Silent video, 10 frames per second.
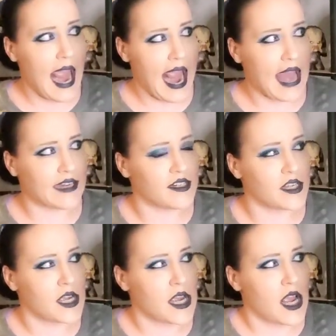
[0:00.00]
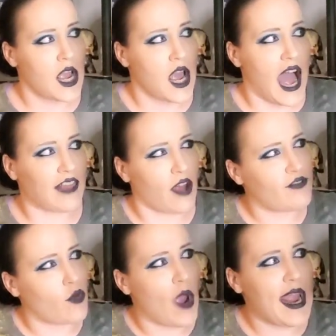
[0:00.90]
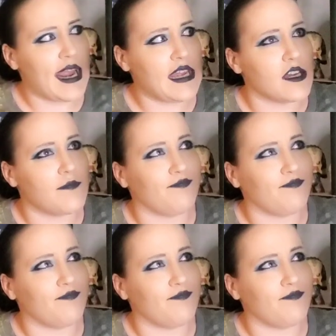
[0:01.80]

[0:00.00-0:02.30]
And I love the way...